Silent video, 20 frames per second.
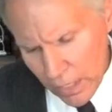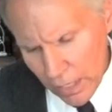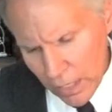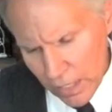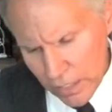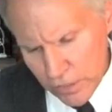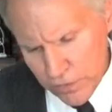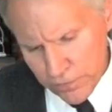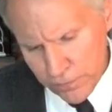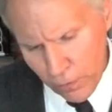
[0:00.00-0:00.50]

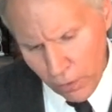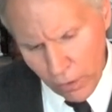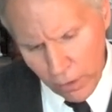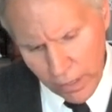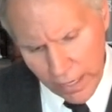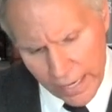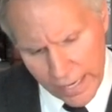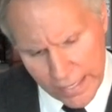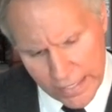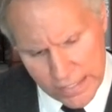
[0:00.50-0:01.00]
as far
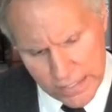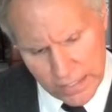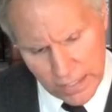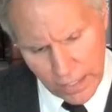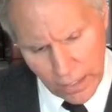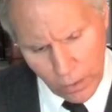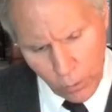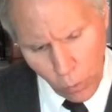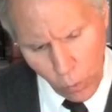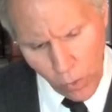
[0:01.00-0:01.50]
as
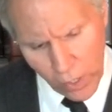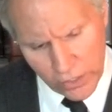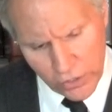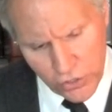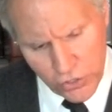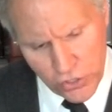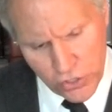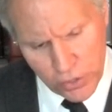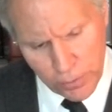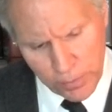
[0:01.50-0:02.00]
what
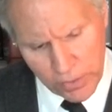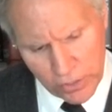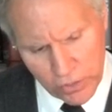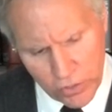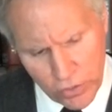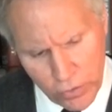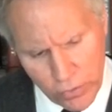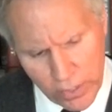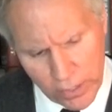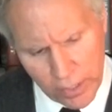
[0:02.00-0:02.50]
you should be
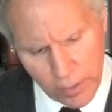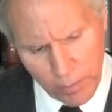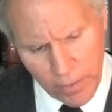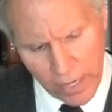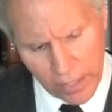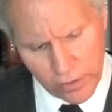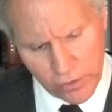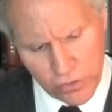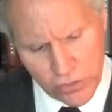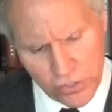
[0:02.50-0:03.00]
doing about your